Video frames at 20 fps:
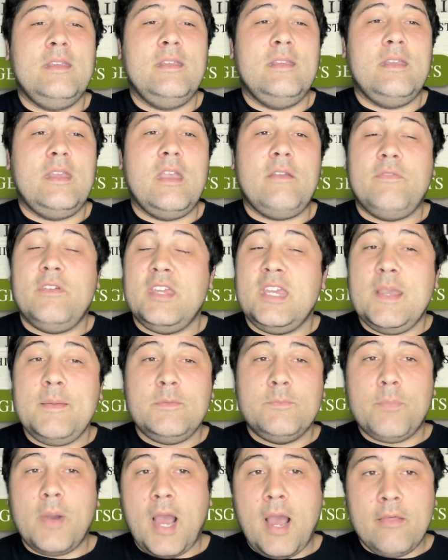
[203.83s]
if he keeps
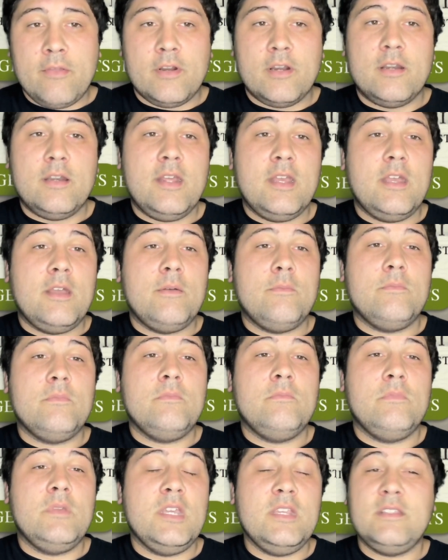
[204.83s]
bothering
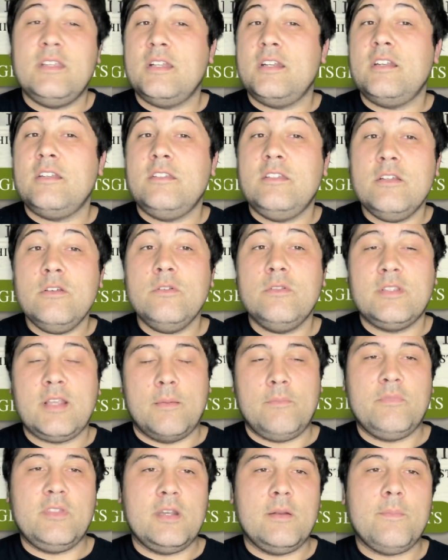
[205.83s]
him, he's going to do
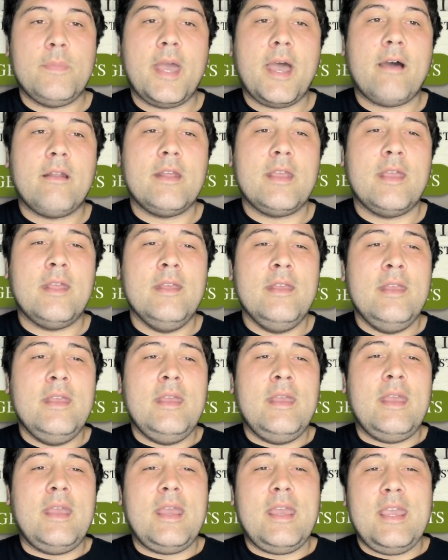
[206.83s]
something about it.
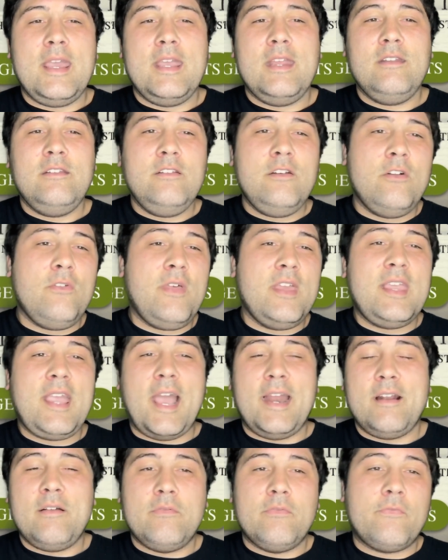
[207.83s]
And, you know, they
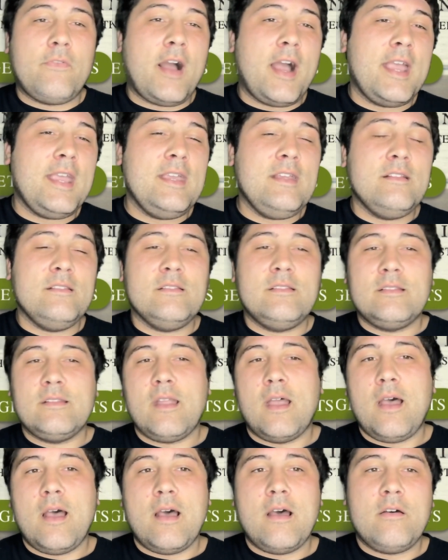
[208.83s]
kind of fight and
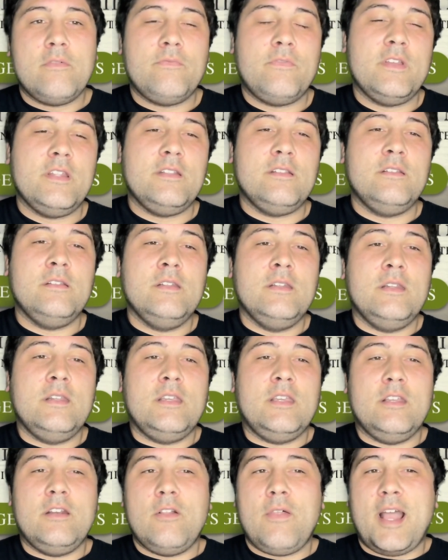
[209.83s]
stuff. And,
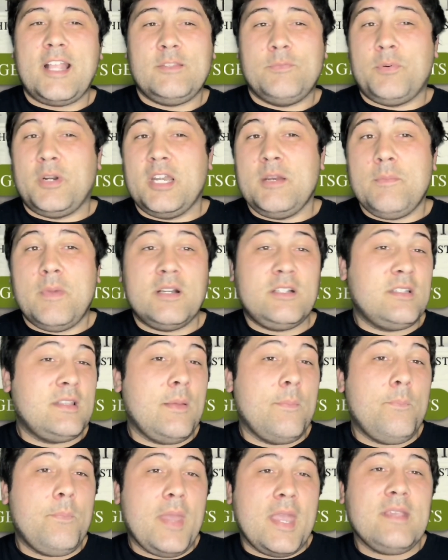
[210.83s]
you know, that's pretty much
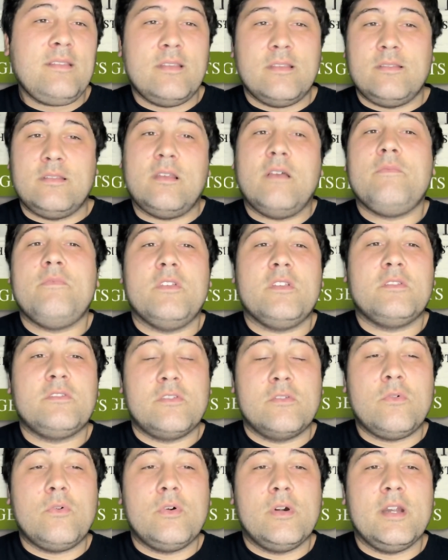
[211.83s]
the basis of the
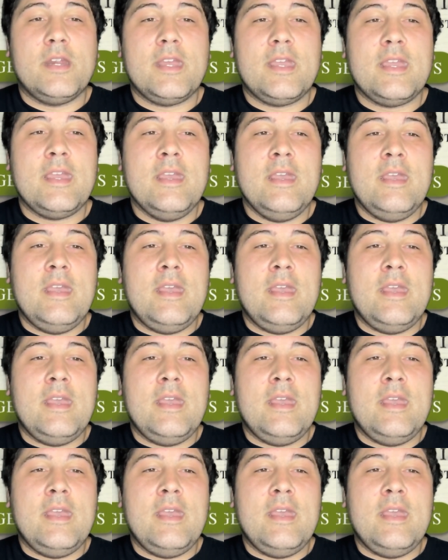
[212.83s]
story.